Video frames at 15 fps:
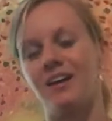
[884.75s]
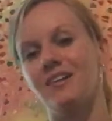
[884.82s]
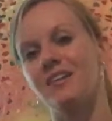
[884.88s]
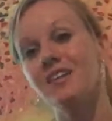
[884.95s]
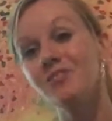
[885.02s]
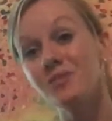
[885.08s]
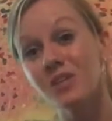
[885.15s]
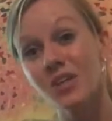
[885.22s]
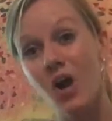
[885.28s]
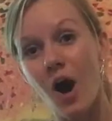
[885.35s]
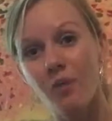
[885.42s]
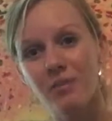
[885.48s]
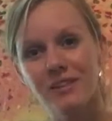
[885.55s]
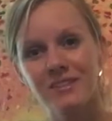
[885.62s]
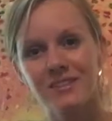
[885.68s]
Leave me a
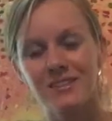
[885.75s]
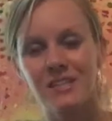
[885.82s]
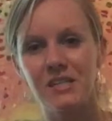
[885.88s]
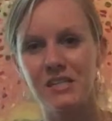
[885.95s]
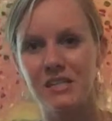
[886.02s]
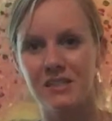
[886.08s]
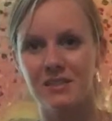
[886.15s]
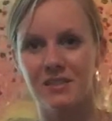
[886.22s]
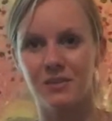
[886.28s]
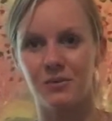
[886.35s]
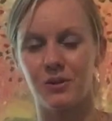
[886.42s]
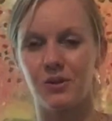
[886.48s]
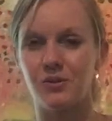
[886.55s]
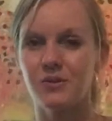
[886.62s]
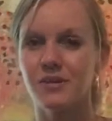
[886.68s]
comment, see
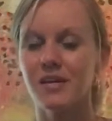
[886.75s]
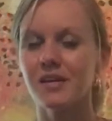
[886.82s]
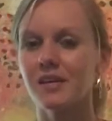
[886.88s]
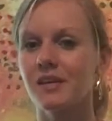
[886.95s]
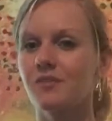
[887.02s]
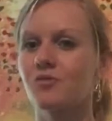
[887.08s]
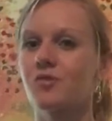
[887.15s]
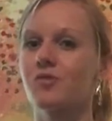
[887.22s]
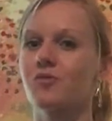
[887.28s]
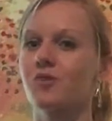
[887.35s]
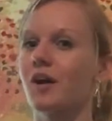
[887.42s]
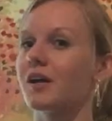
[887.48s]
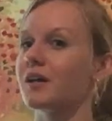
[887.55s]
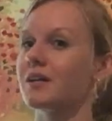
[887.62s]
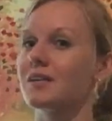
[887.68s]
what you think. If you've
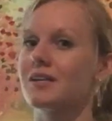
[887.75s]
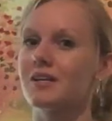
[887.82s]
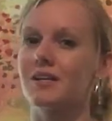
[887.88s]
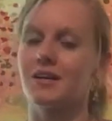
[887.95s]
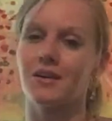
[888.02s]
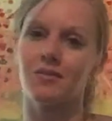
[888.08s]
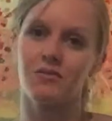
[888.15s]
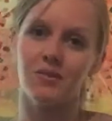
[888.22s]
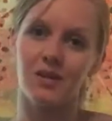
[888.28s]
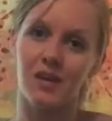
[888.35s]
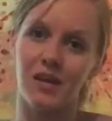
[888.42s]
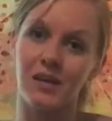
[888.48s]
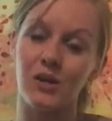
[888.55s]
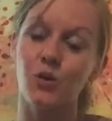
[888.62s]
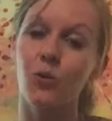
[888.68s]
got
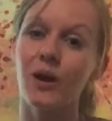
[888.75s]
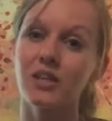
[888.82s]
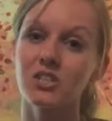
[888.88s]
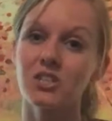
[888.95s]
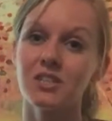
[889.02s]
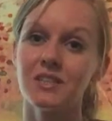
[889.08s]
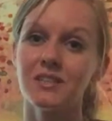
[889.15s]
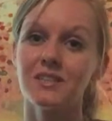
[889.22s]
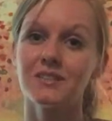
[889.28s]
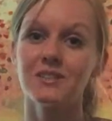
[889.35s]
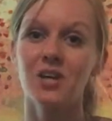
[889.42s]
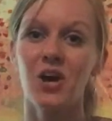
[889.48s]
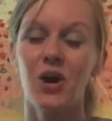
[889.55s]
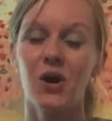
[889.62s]
any questions,